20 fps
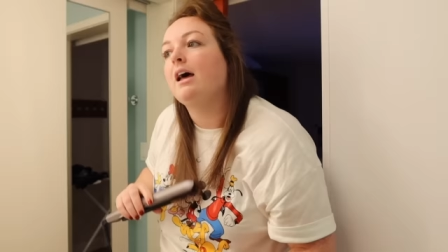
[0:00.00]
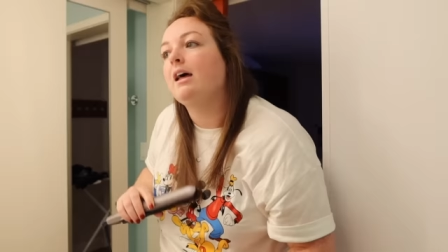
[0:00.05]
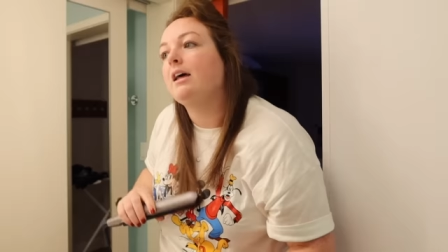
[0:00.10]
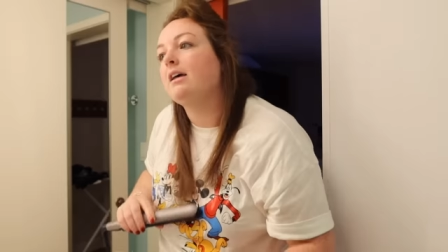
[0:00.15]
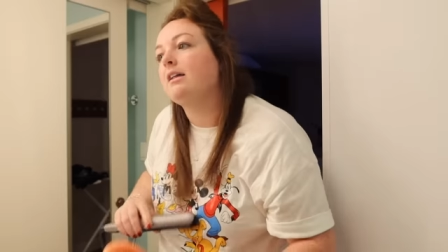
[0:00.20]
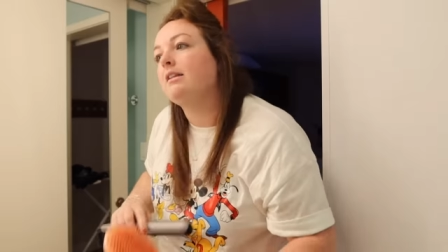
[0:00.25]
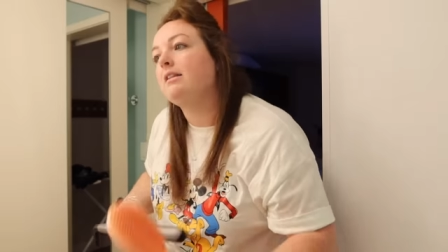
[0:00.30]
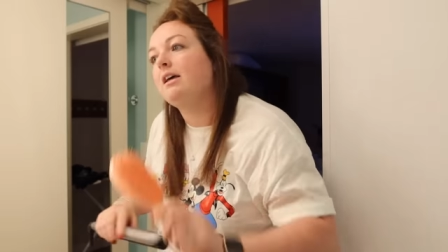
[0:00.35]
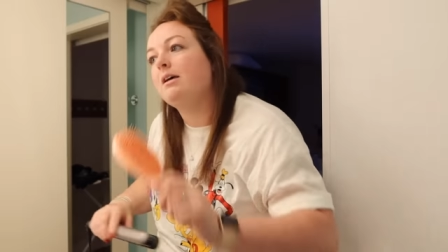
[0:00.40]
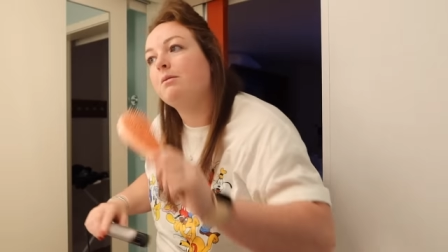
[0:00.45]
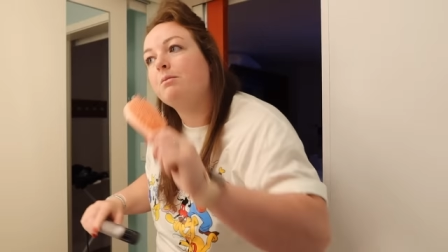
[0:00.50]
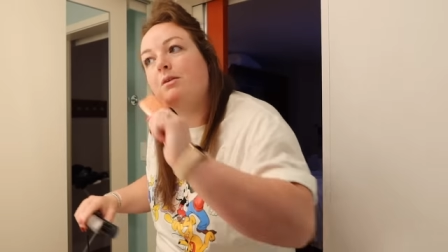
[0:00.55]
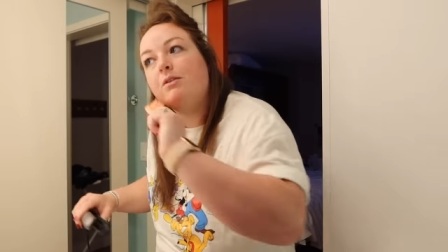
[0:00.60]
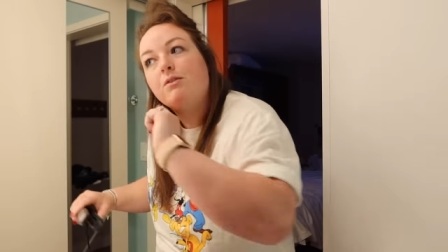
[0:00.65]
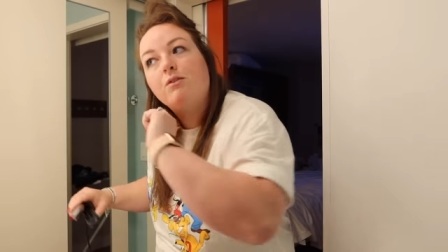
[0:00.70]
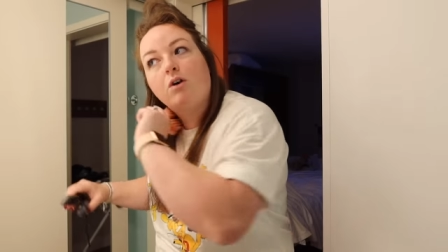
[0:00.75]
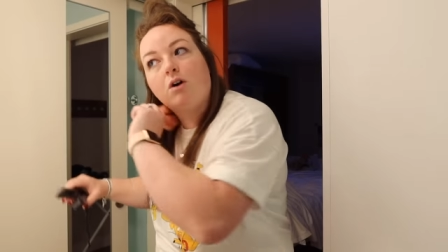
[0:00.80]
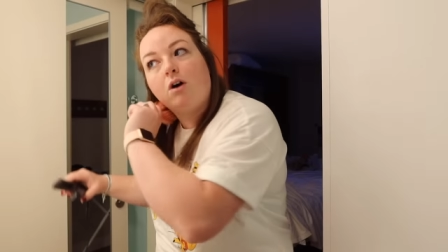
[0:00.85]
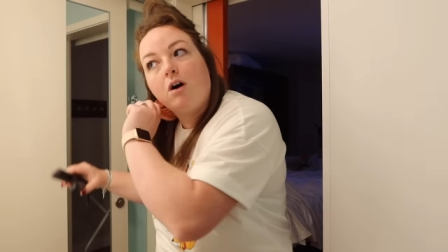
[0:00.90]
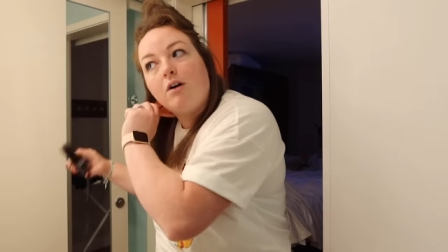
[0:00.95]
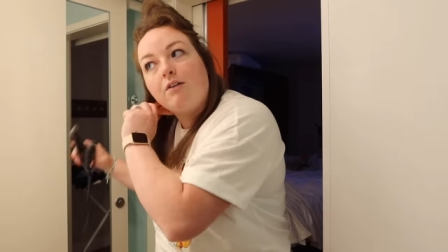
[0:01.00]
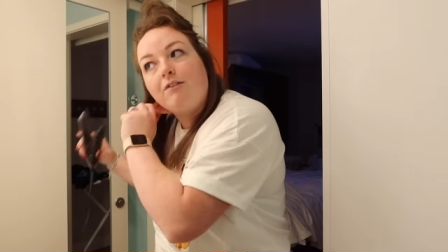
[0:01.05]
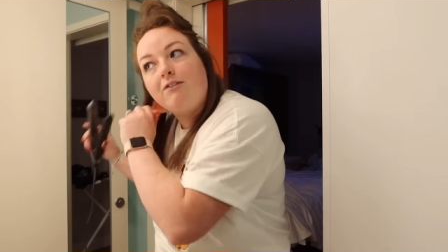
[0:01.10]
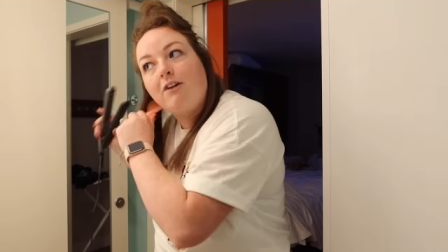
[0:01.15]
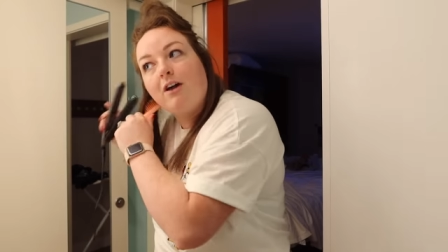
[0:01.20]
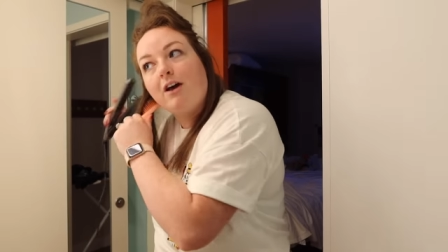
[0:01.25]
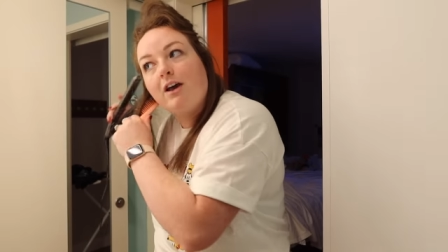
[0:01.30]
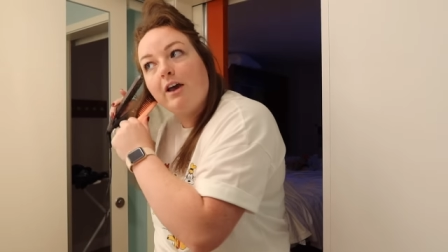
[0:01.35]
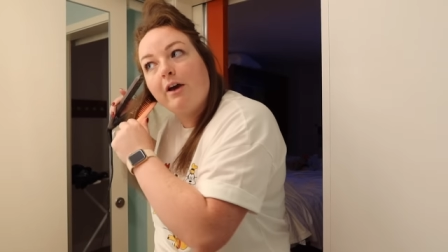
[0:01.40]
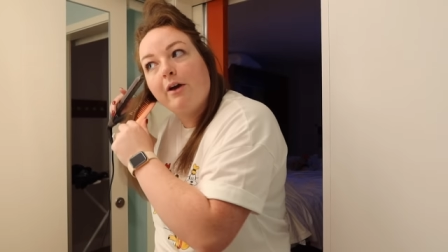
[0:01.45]
And then we've got our
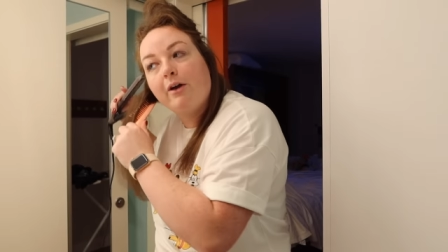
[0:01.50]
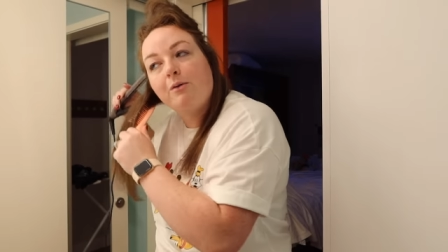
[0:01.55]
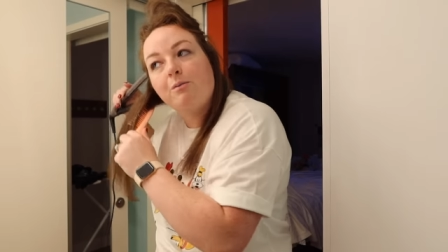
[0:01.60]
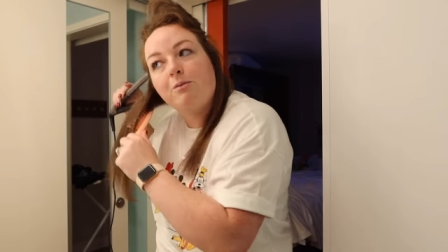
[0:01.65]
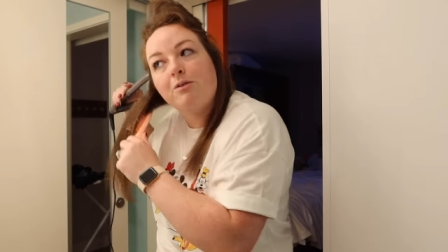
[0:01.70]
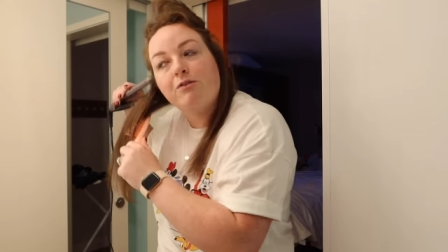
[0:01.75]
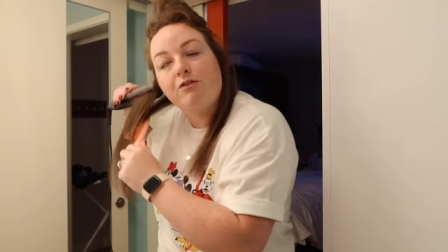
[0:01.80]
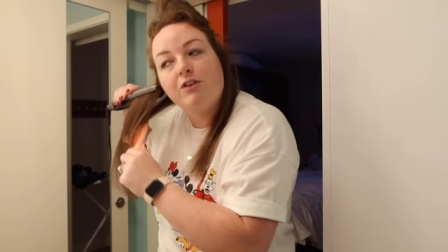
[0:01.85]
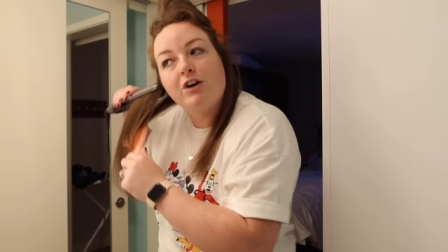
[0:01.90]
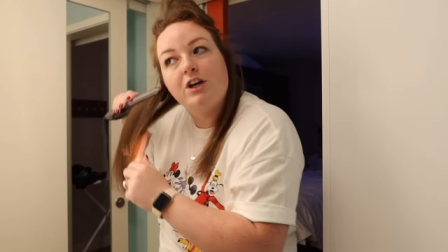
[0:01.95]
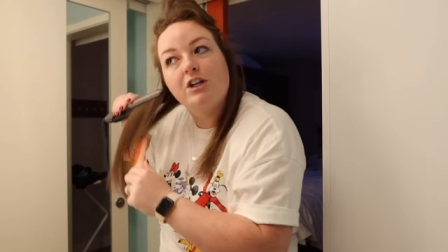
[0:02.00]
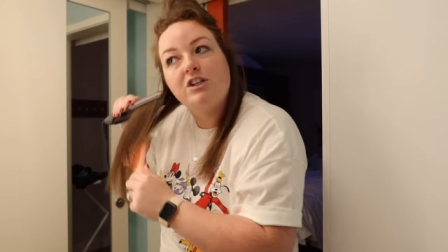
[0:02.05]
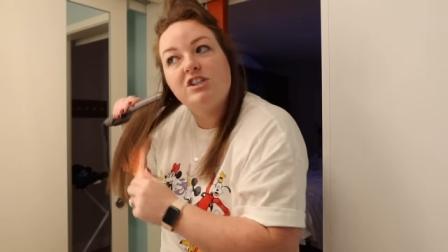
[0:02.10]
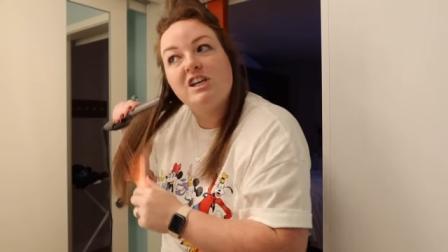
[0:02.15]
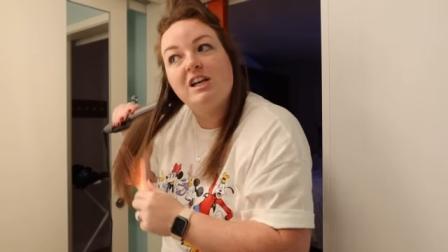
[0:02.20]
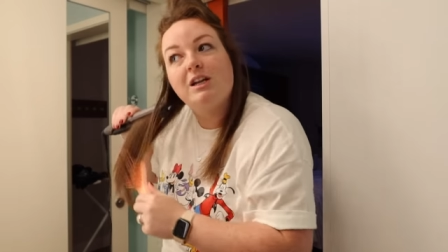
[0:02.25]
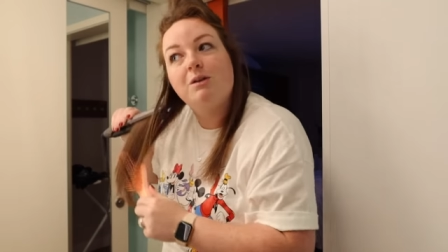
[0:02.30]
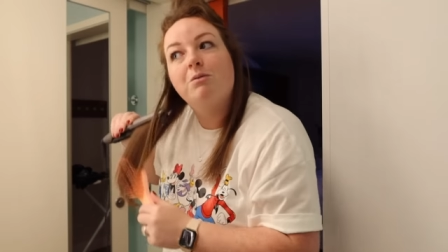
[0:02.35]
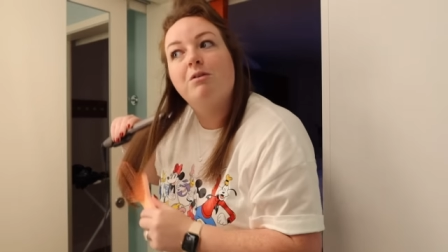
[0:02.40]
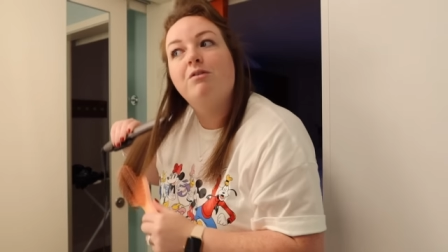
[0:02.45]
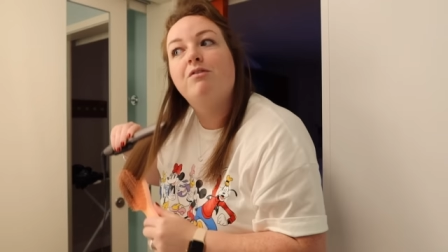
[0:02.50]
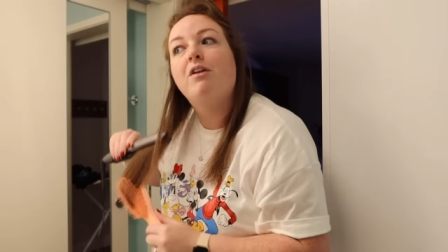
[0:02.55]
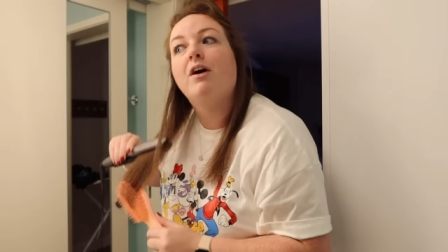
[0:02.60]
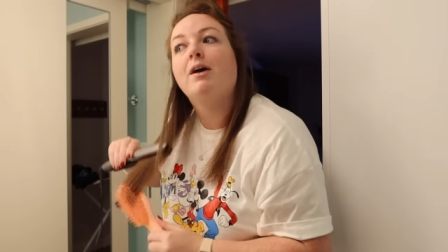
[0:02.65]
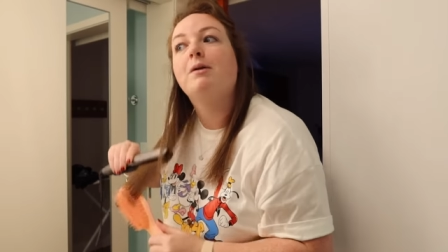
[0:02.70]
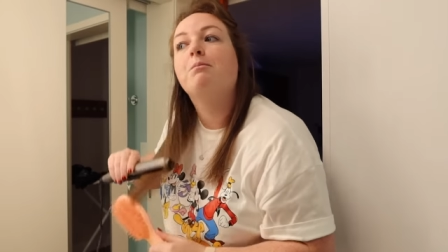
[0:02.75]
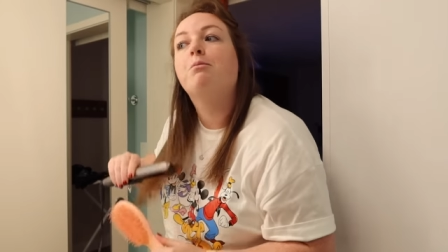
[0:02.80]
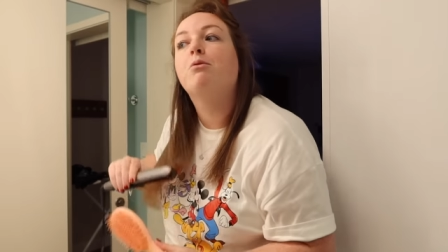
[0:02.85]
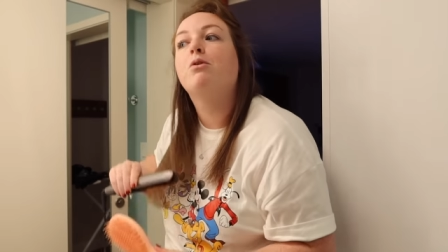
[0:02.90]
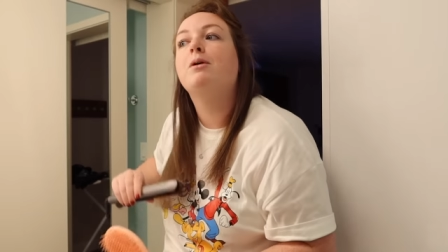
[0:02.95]
flight home with Virgin. We're
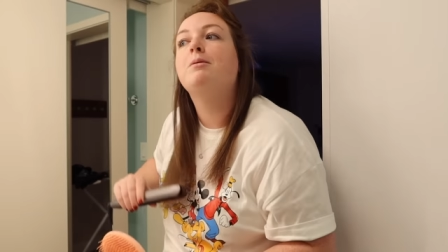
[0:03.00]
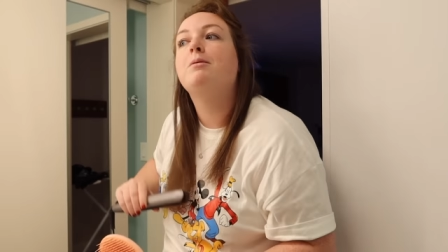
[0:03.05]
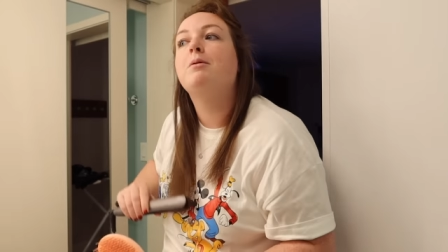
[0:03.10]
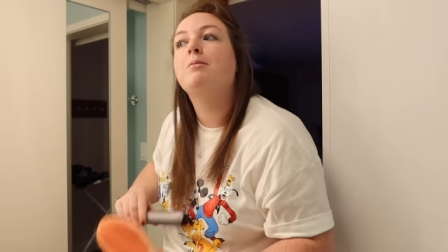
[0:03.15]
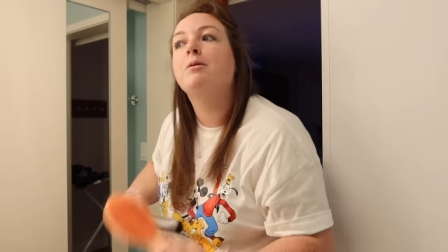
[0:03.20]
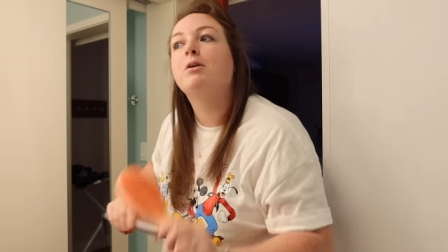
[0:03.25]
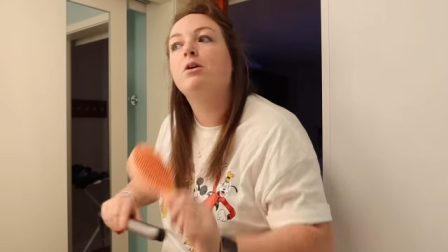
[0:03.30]
flying premium